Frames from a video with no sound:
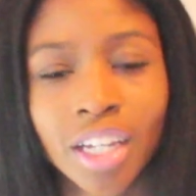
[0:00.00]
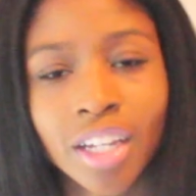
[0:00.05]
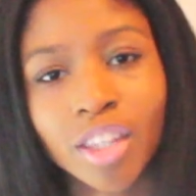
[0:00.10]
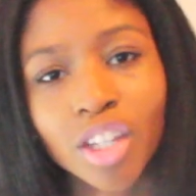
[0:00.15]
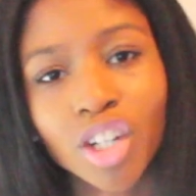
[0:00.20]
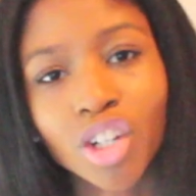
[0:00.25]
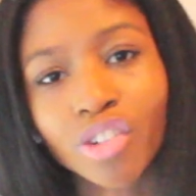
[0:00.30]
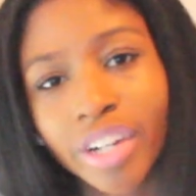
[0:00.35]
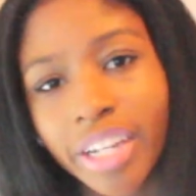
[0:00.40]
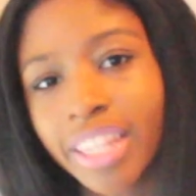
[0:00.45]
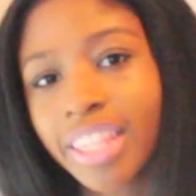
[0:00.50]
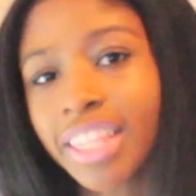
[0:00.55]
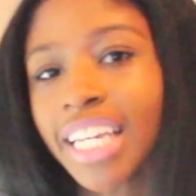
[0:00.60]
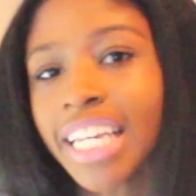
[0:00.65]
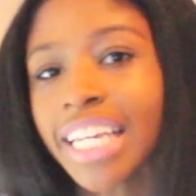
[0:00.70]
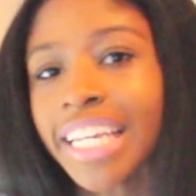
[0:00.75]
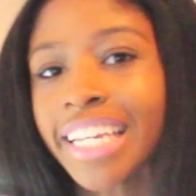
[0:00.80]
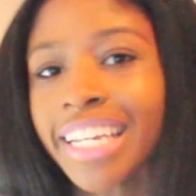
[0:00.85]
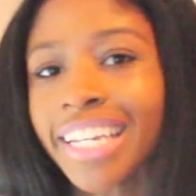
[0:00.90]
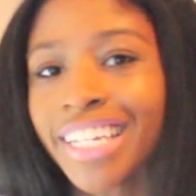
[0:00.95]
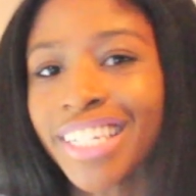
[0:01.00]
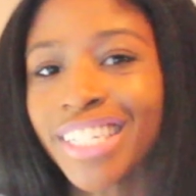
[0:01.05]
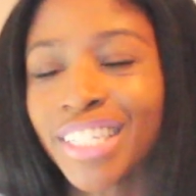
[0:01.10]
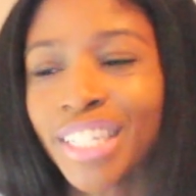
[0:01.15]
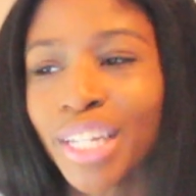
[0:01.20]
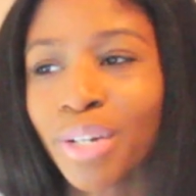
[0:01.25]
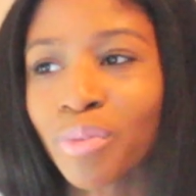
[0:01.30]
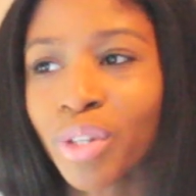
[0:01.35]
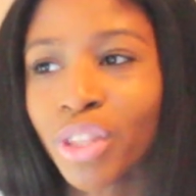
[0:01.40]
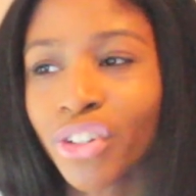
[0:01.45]
The great thing is
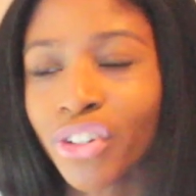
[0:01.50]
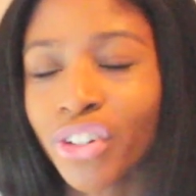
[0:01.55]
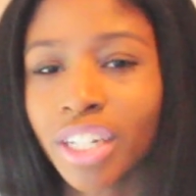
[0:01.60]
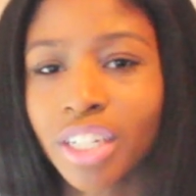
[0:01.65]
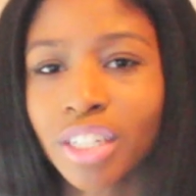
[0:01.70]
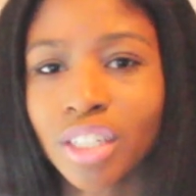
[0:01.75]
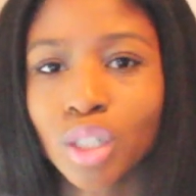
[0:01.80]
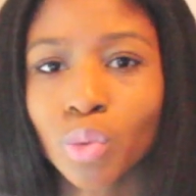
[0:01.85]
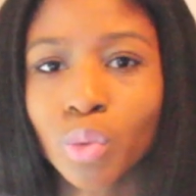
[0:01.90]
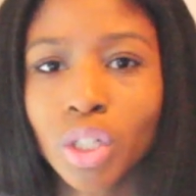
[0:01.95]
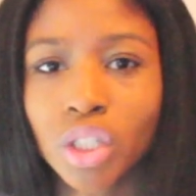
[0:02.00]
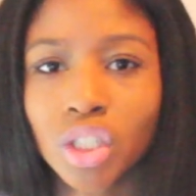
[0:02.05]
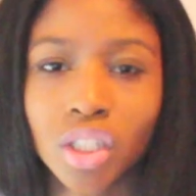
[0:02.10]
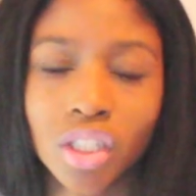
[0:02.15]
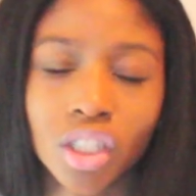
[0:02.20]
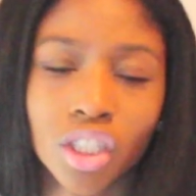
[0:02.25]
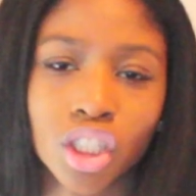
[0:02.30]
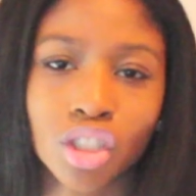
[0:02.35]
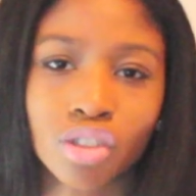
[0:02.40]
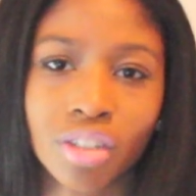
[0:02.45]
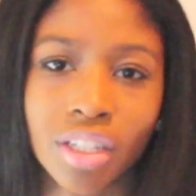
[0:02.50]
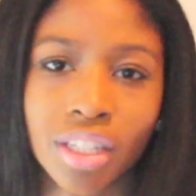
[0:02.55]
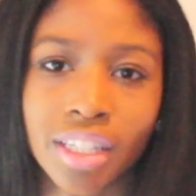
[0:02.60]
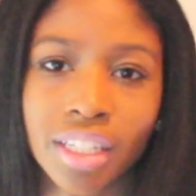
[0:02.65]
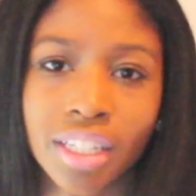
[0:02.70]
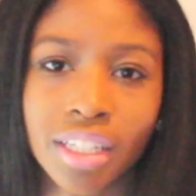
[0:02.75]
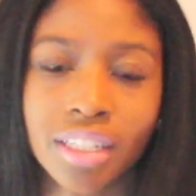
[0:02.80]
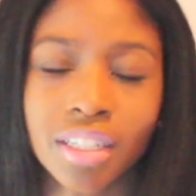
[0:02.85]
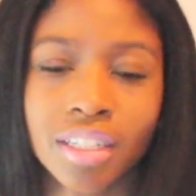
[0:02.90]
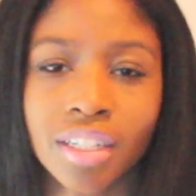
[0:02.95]
that when their intuition is
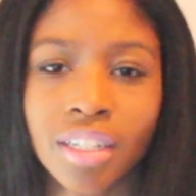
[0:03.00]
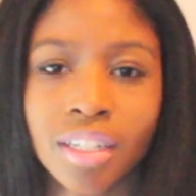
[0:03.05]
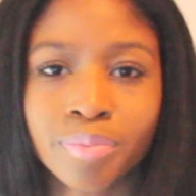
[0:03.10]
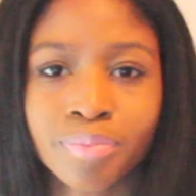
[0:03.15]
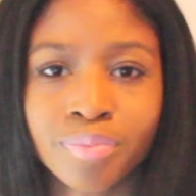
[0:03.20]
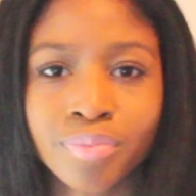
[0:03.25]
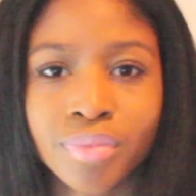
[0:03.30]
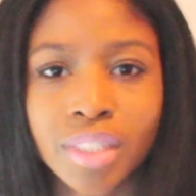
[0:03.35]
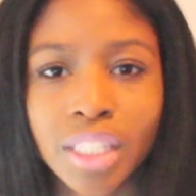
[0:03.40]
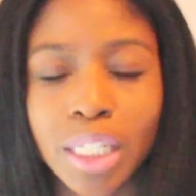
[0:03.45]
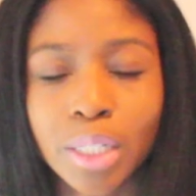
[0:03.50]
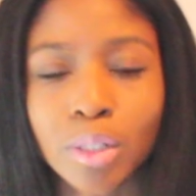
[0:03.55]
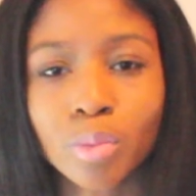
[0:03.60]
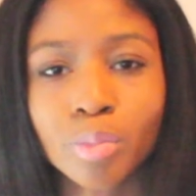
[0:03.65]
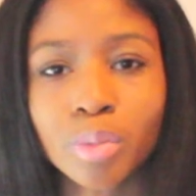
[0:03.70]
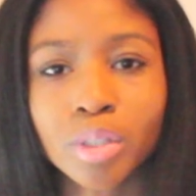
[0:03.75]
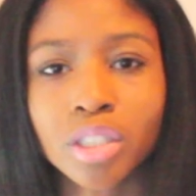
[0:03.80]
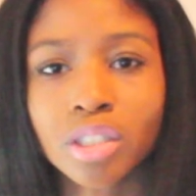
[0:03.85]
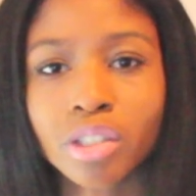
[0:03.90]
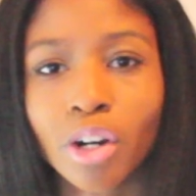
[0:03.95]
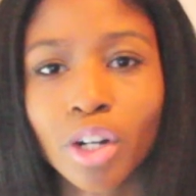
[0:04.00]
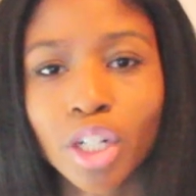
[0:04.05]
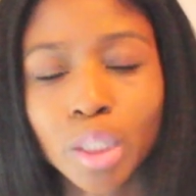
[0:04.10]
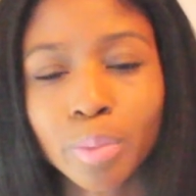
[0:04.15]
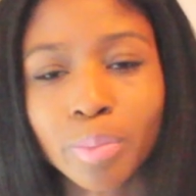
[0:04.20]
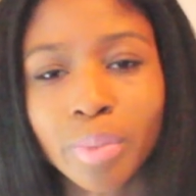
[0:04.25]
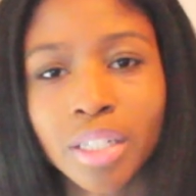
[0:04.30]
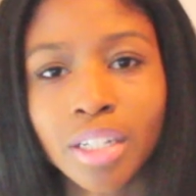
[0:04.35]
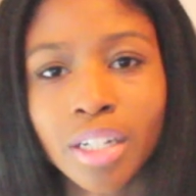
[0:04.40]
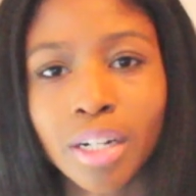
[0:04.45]
strengthened, it will start to
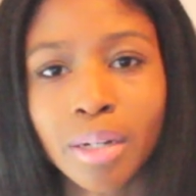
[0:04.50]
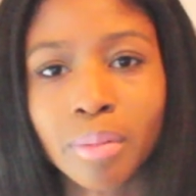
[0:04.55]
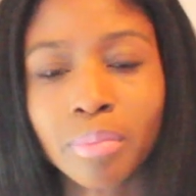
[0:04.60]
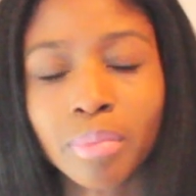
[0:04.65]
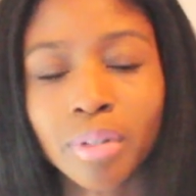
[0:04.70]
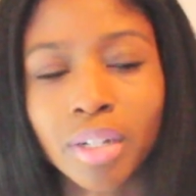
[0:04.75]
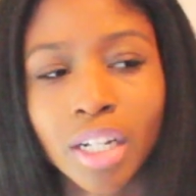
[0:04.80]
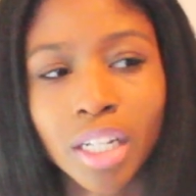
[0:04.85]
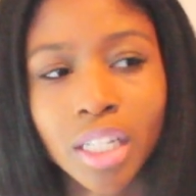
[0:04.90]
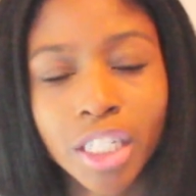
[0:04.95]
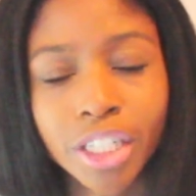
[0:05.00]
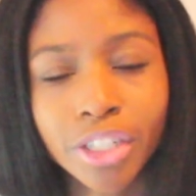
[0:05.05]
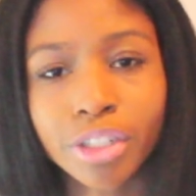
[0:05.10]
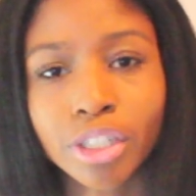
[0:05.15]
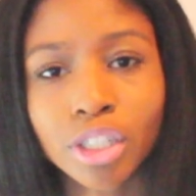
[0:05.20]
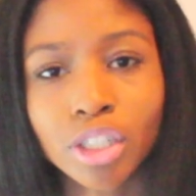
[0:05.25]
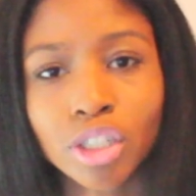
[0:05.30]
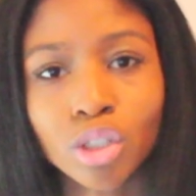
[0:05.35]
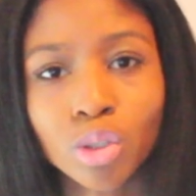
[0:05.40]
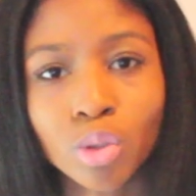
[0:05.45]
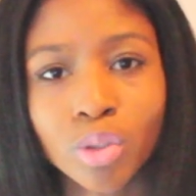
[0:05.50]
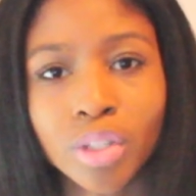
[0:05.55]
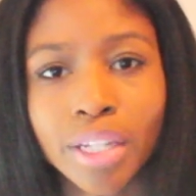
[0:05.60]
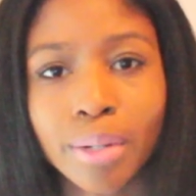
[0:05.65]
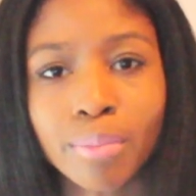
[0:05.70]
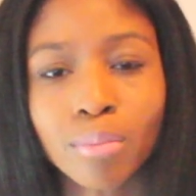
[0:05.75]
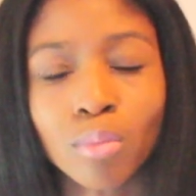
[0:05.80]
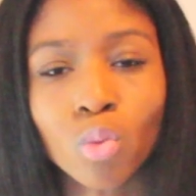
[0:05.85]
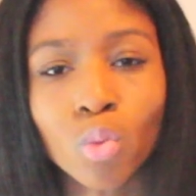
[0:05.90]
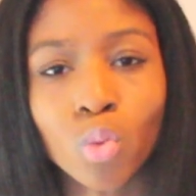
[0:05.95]
become clearer to
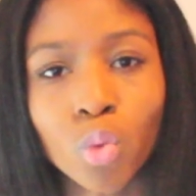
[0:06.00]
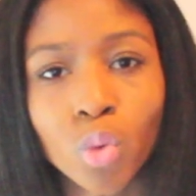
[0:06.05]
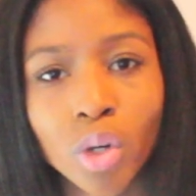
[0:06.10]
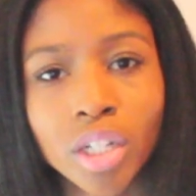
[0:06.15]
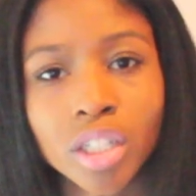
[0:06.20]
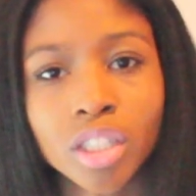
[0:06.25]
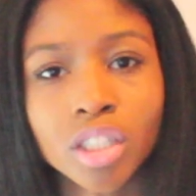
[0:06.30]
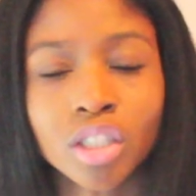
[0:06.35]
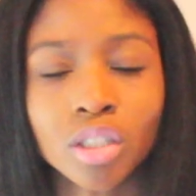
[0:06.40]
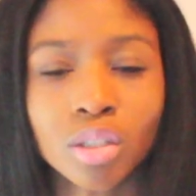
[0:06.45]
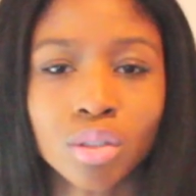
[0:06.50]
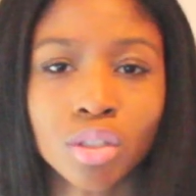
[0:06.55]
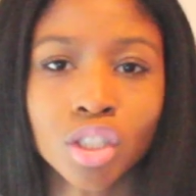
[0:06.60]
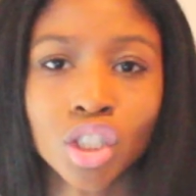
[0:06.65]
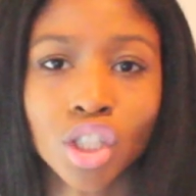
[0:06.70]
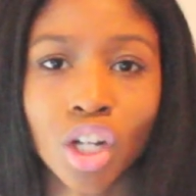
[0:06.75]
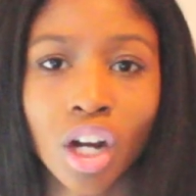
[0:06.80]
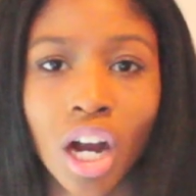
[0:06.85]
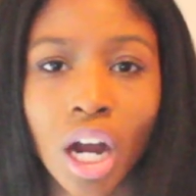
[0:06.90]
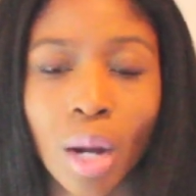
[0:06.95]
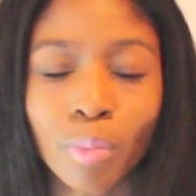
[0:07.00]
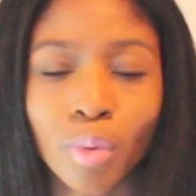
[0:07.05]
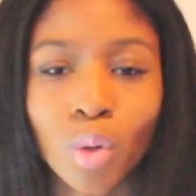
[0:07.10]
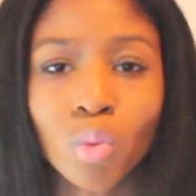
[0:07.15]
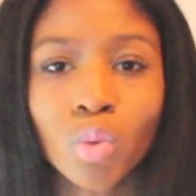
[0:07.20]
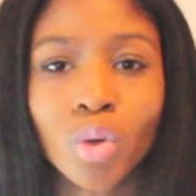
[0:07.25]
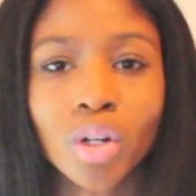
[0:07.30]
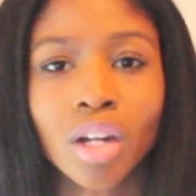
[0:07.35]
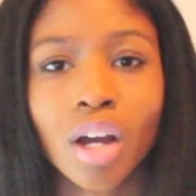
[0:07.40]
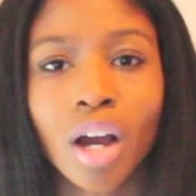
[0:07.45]
them what job or
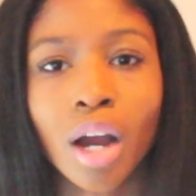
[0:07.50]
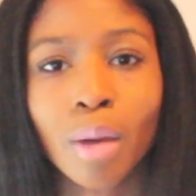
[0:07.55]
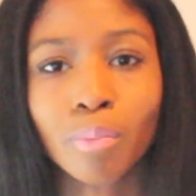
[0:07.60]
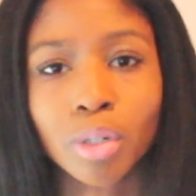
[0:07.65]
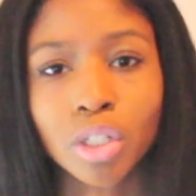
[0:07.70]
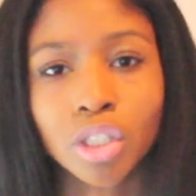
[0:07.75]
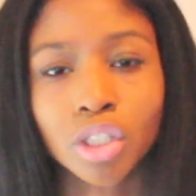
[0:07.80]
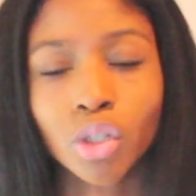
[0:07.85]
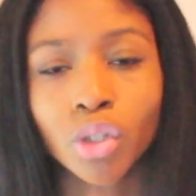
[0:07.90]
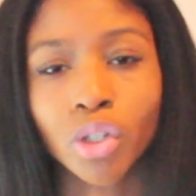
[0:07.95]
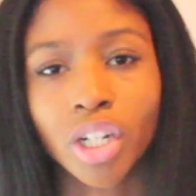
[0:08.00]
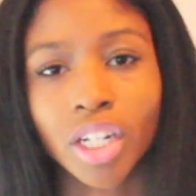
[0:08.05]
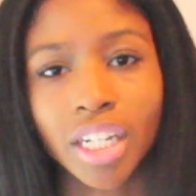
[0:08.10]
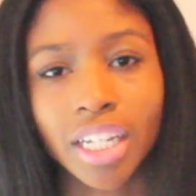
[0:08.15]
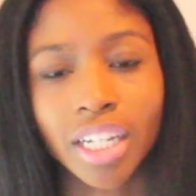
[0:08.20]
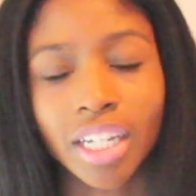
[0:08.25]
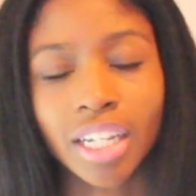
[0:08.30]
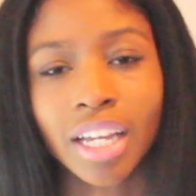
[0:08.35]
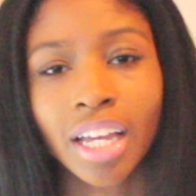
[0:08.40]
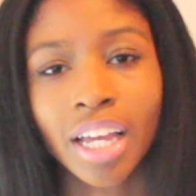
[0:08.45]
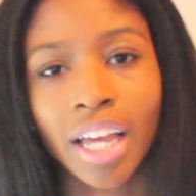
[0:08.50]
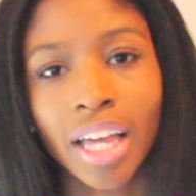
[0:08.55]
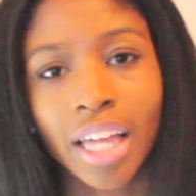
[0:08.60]
what opportunity